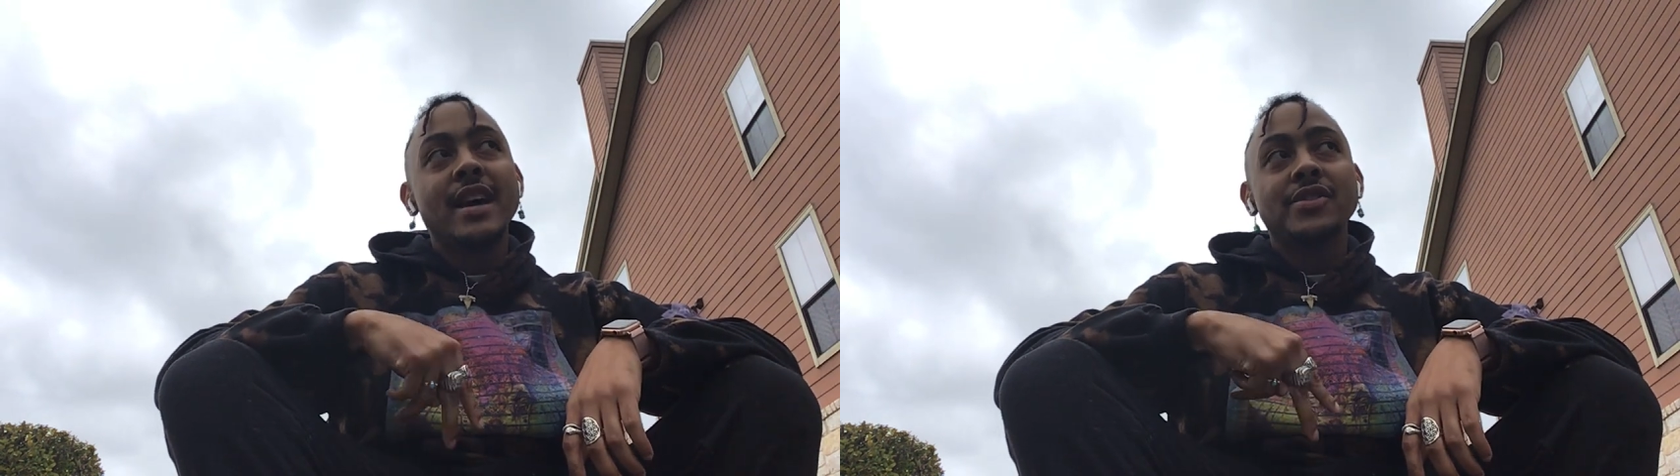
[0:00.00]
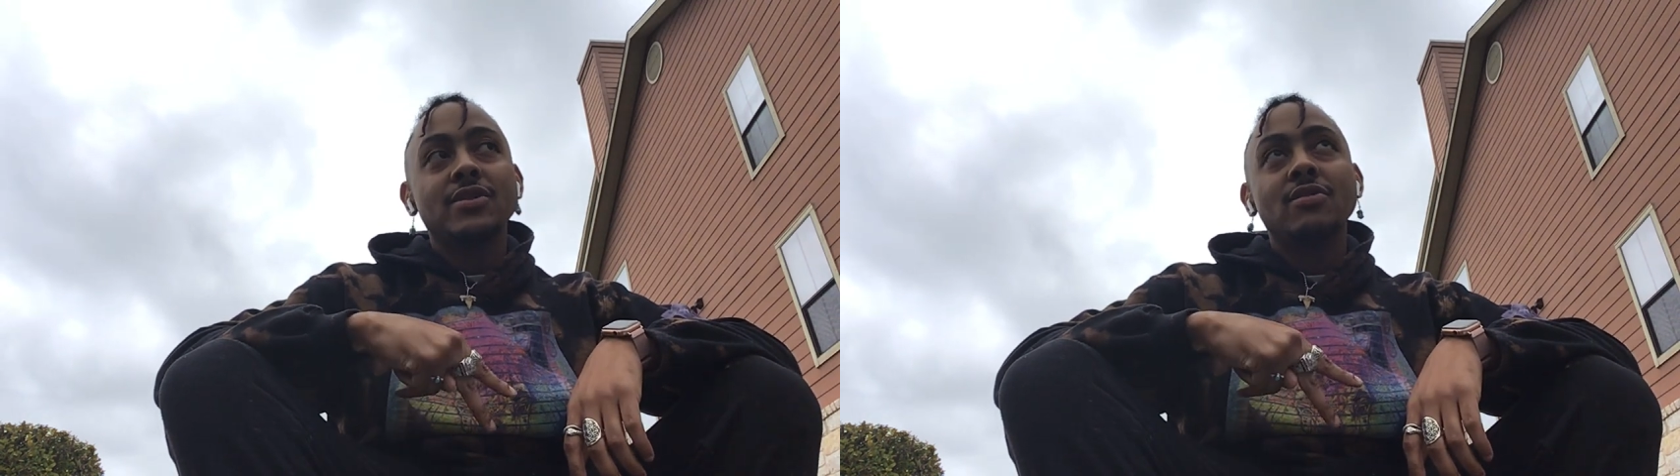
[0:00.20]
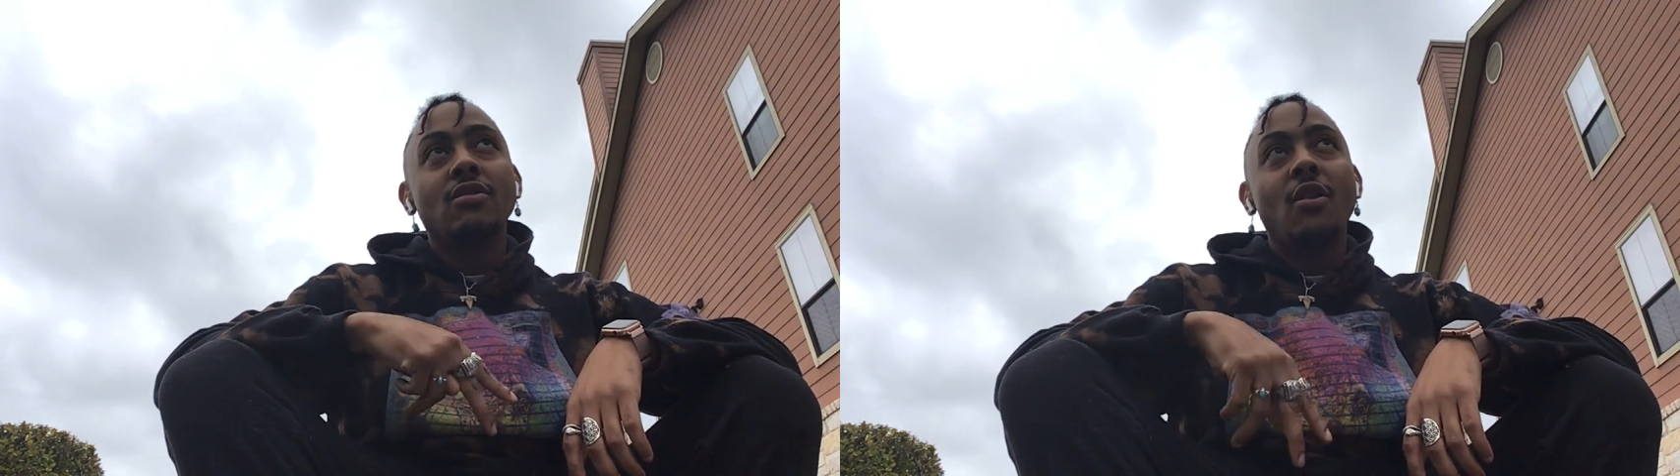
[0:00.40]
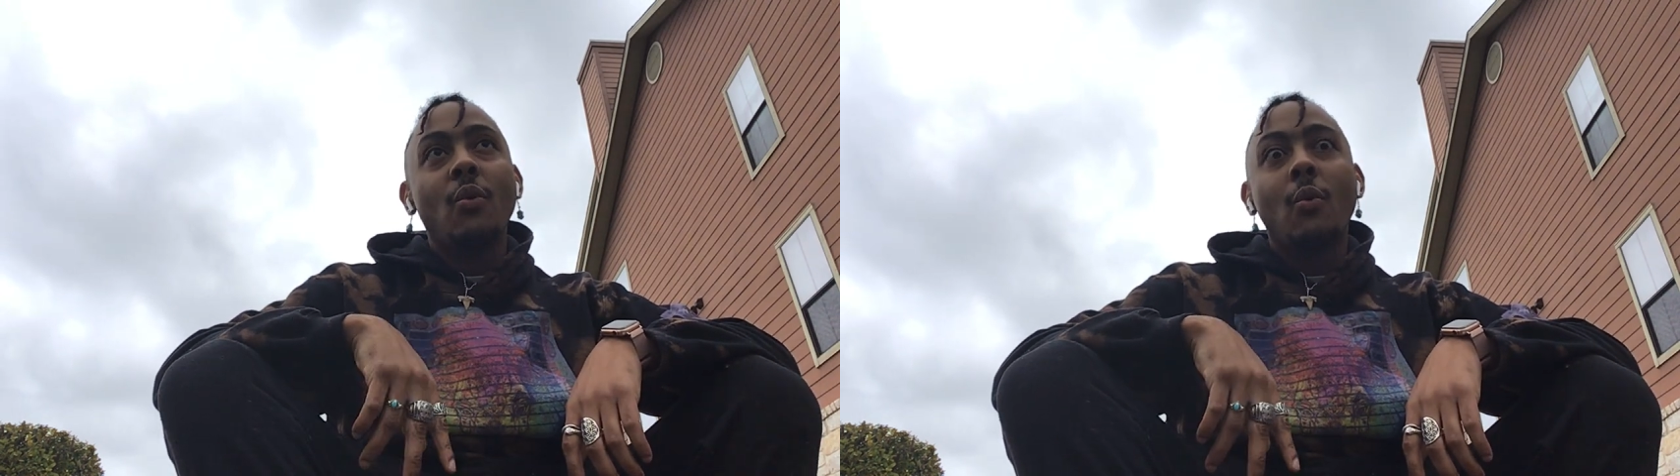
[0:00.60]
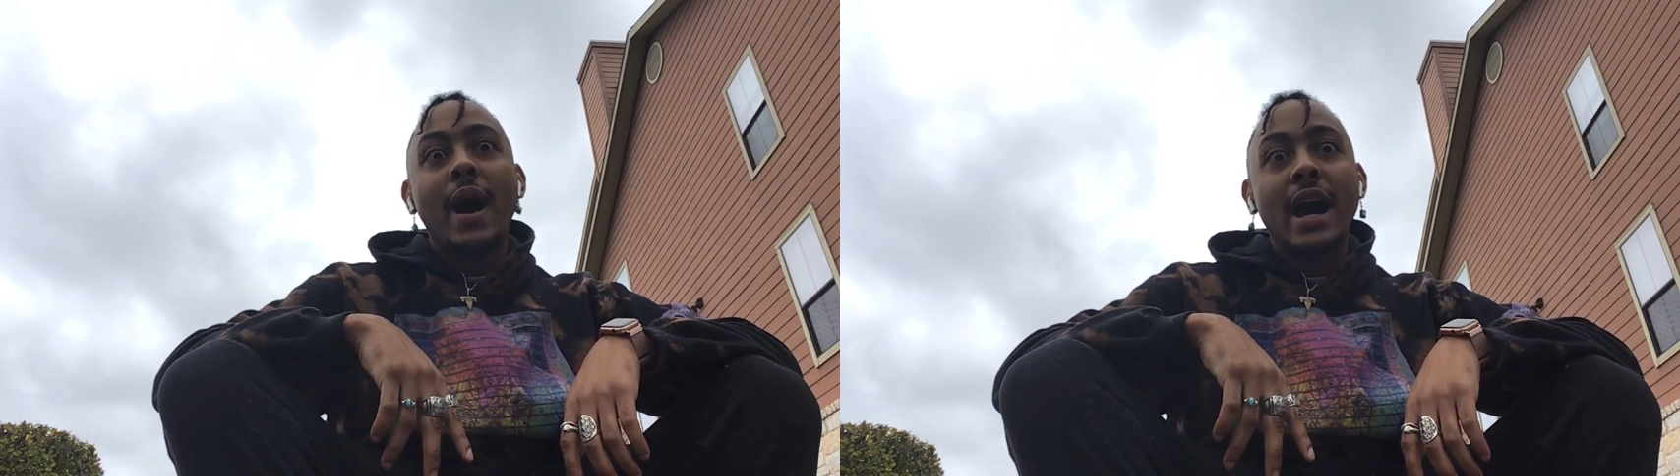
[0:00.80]
not just going to go
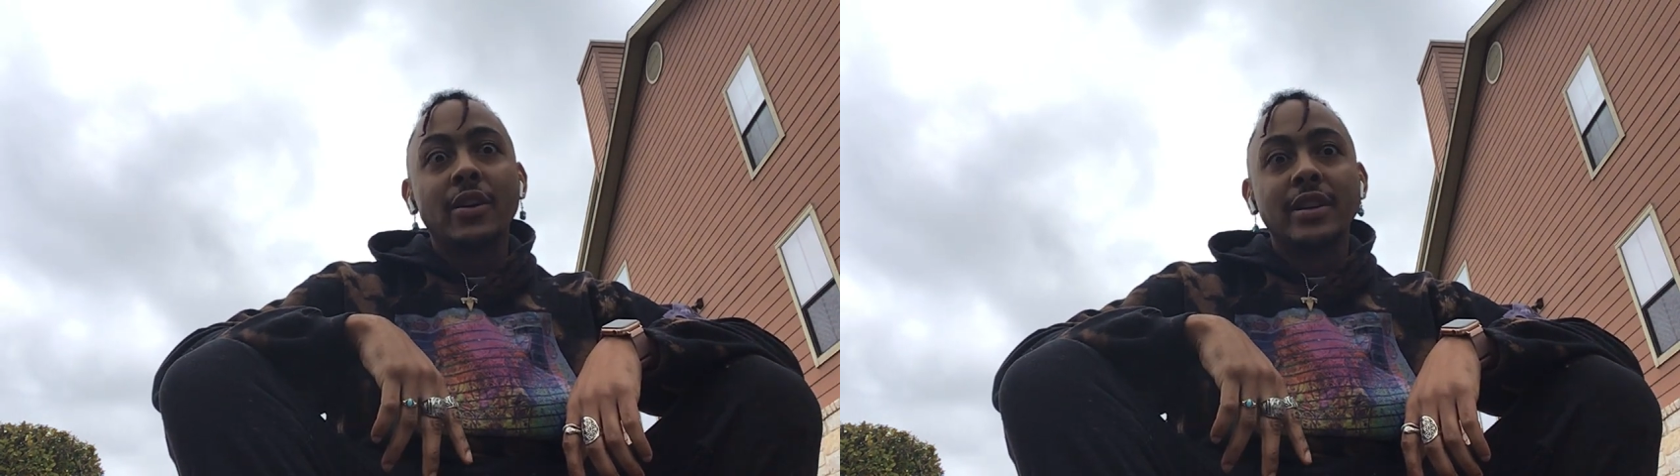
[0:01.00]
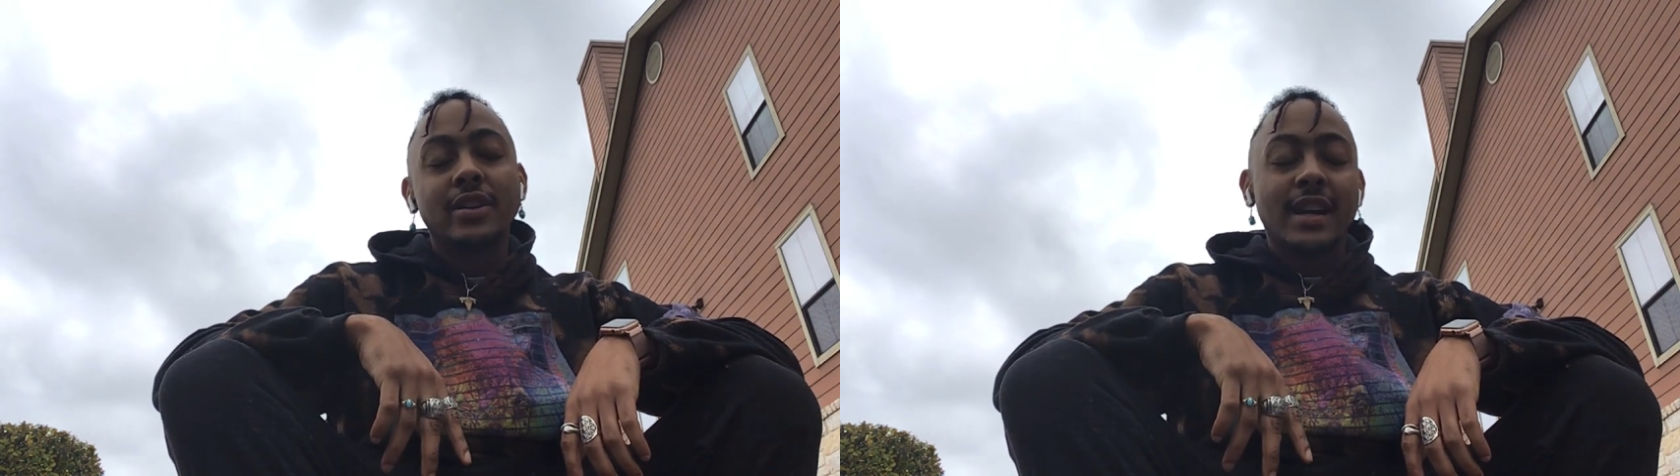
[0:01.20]
wild and